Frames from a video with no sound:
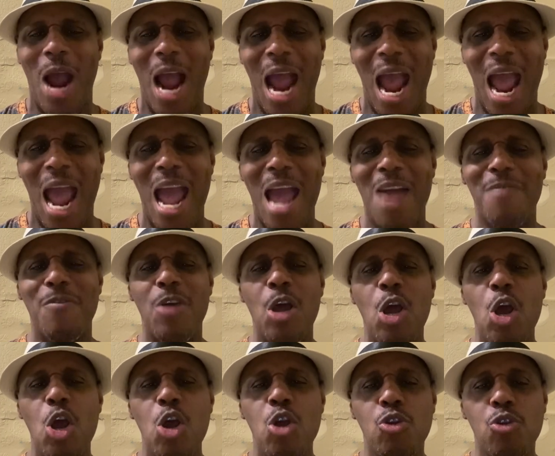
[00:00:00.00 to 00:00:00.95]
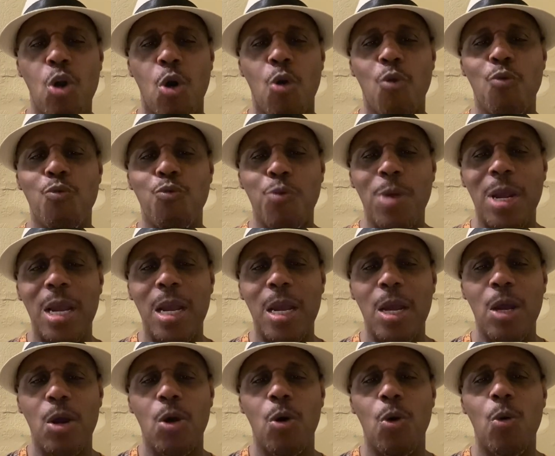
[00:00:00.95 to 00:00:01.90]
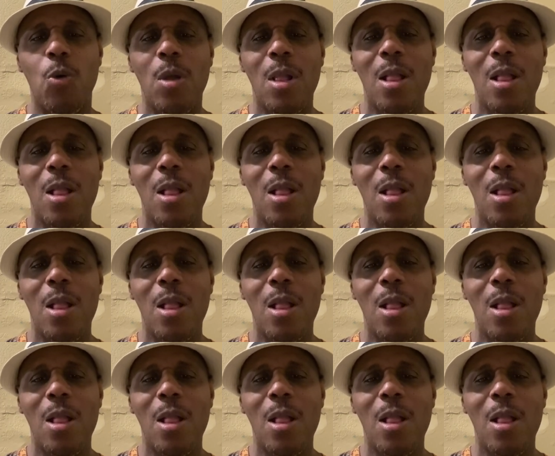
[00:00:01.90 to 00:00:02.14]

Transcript: have no real